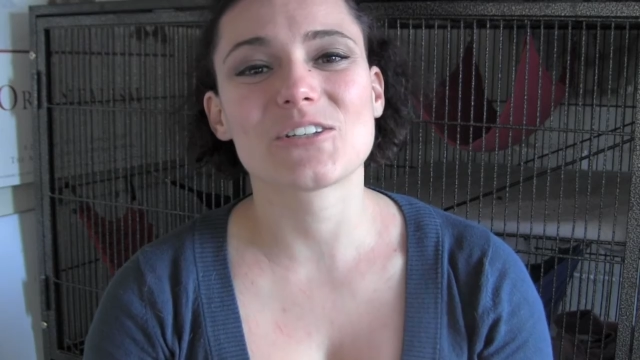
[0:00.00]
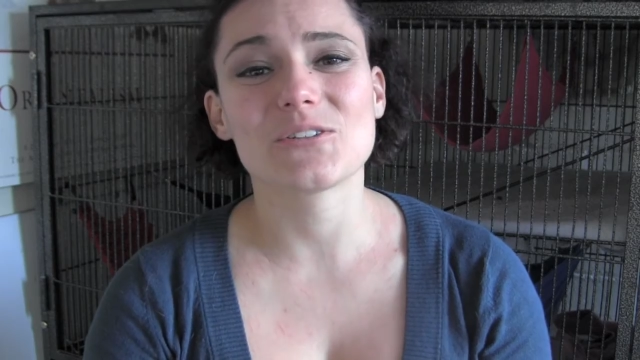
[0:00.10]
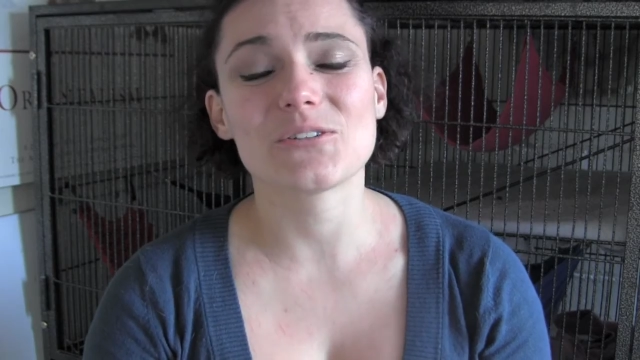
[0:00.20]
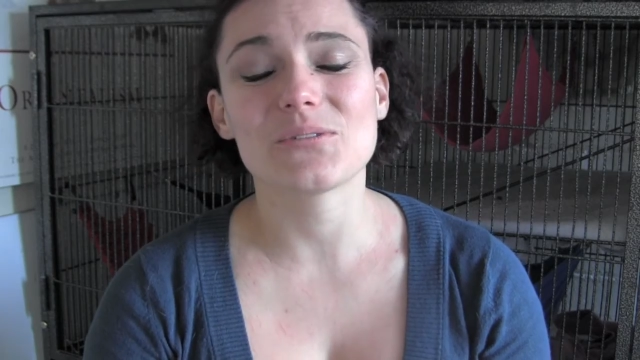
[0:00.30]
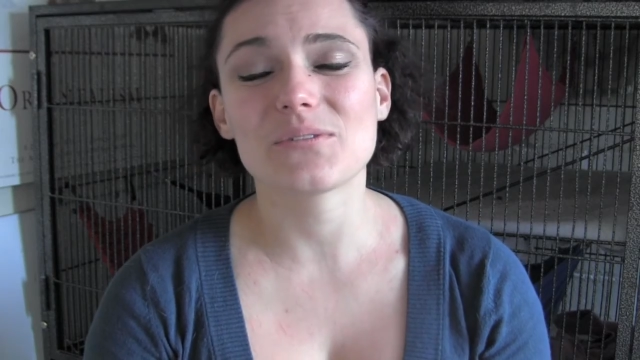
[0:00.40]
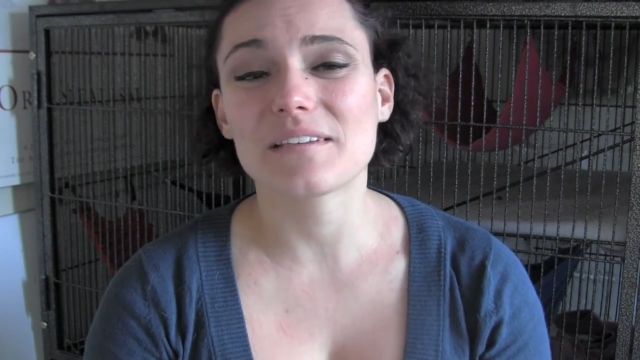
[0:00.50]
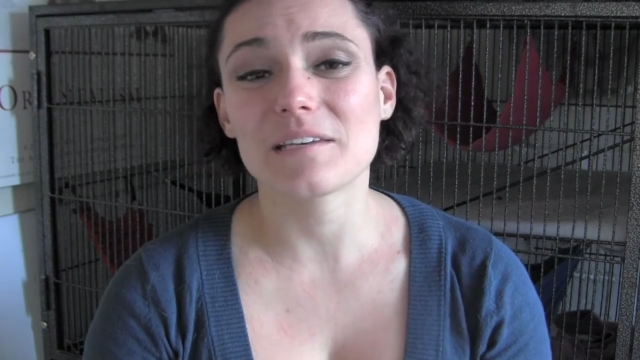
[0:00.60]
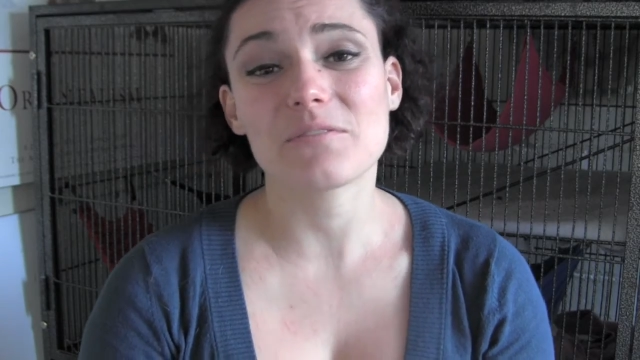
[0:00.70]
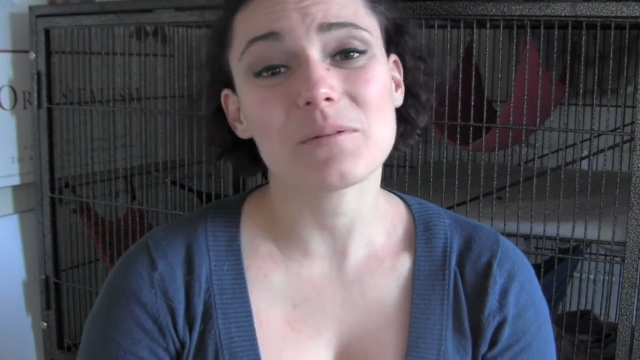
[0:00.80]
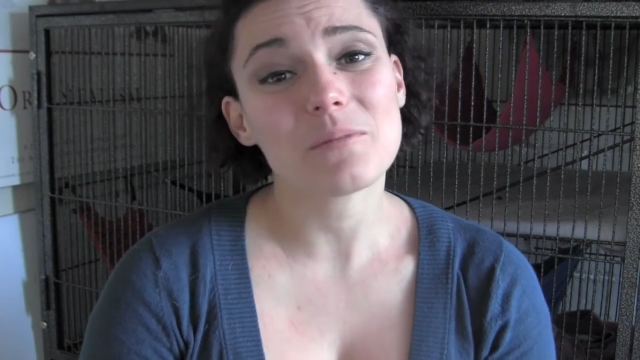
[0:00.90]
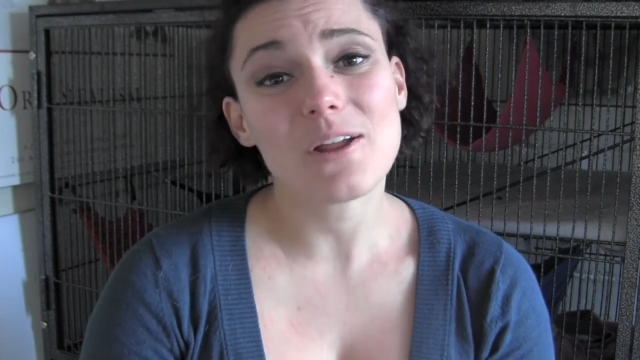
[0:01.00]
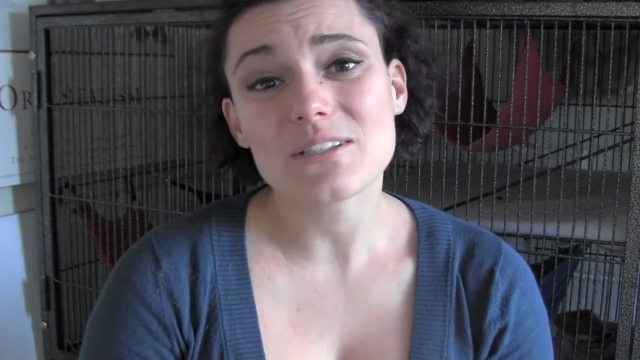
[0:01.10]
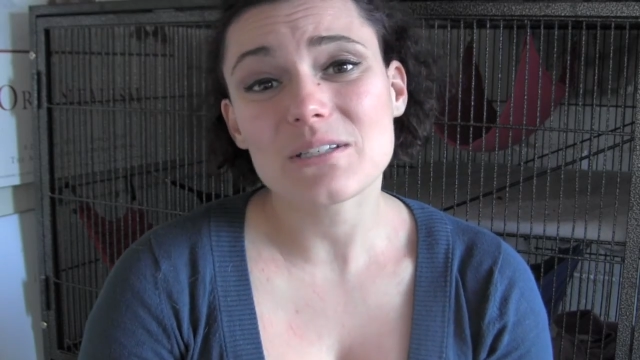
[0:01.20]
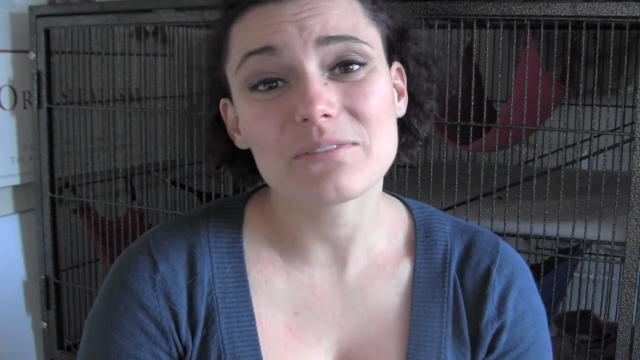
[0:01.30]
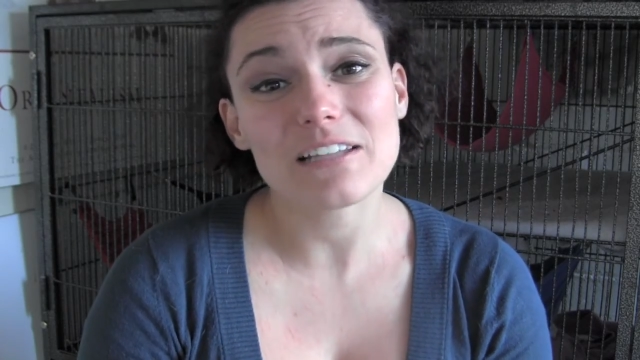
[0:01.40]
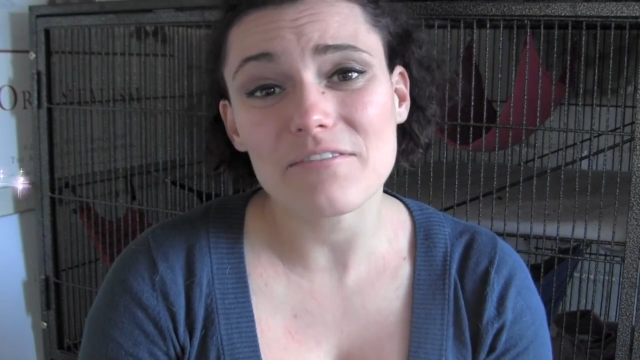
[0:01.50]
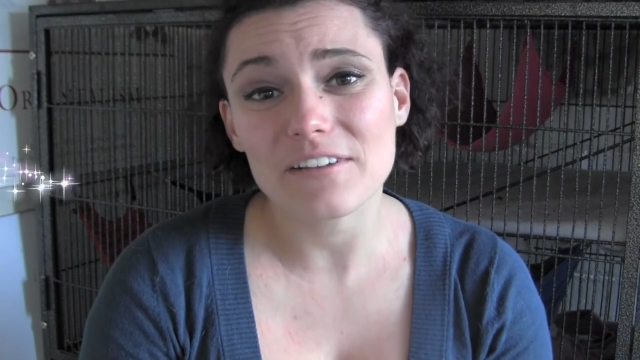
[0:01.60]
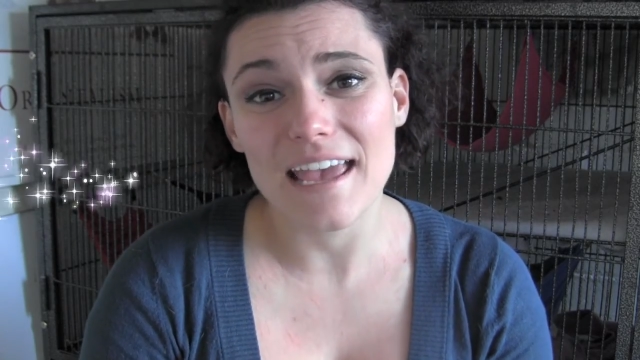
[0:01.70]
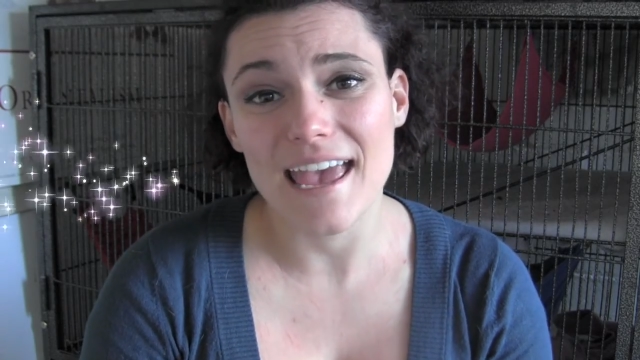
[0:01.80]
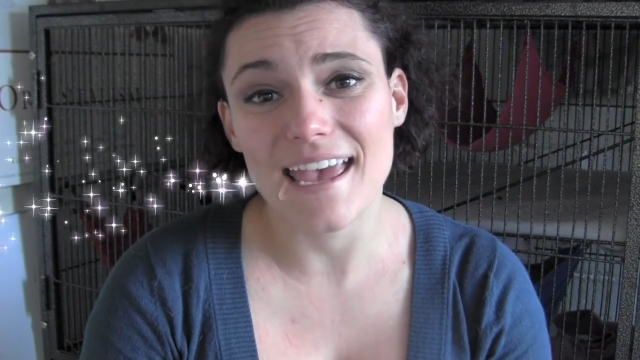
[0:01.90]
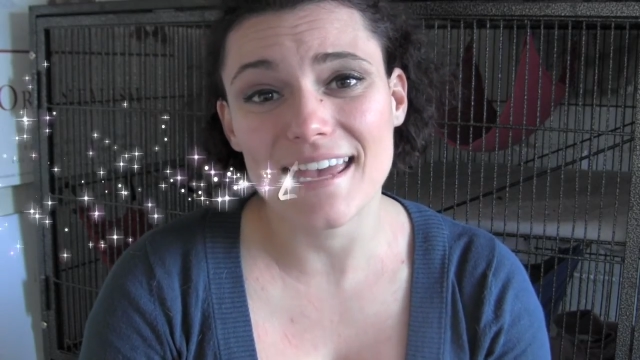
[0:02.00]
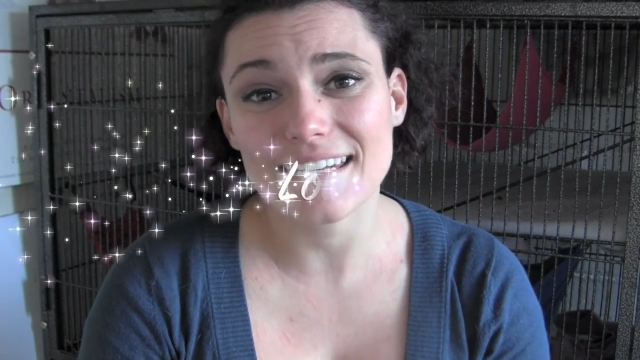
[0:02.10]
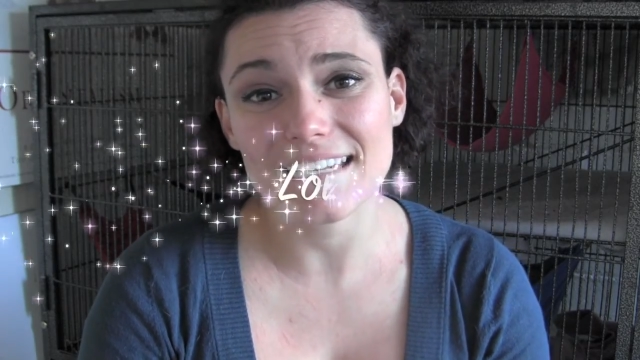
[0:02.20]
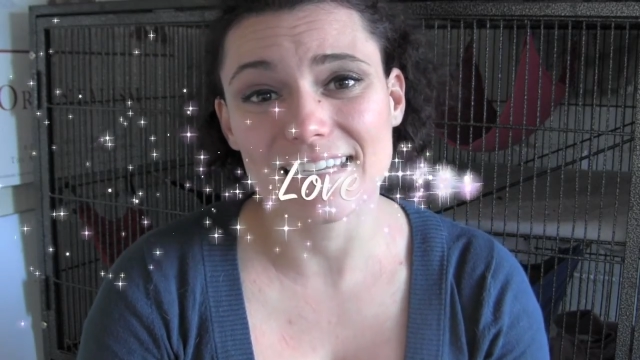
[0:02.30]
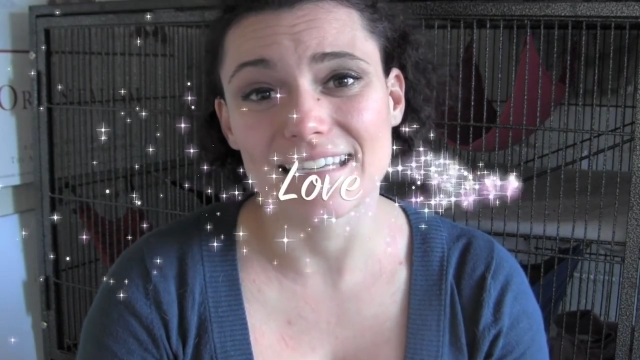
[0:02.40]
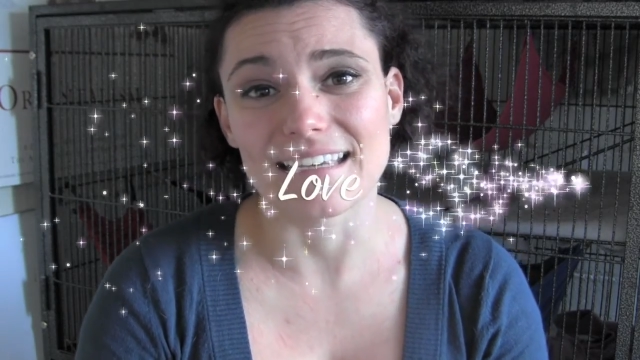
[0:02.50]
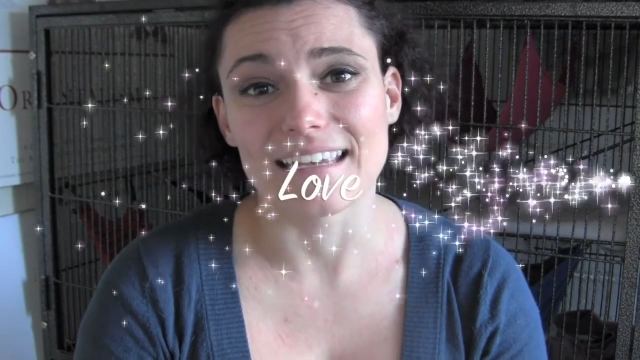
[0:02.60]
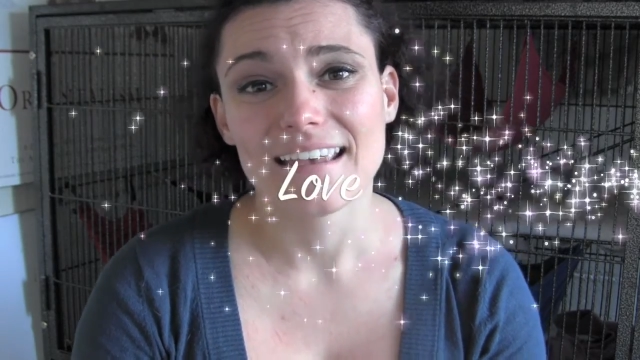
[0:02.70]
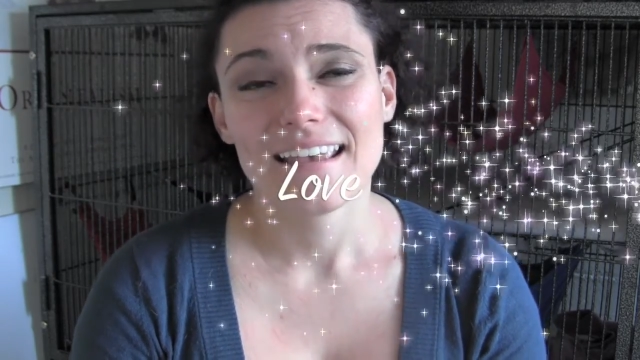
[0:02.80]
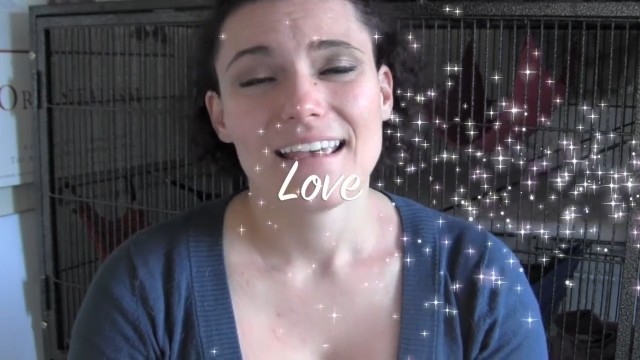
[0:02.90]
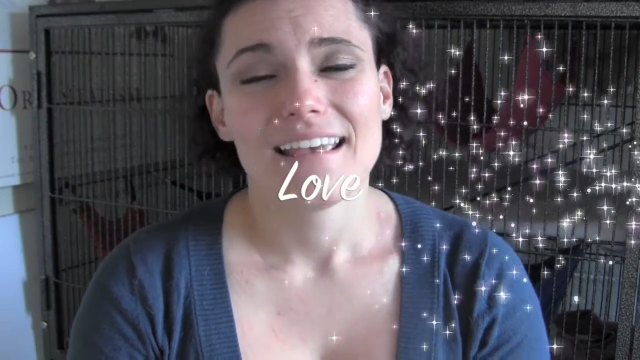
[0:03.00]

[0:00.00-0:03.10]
to give them lots of love and handling.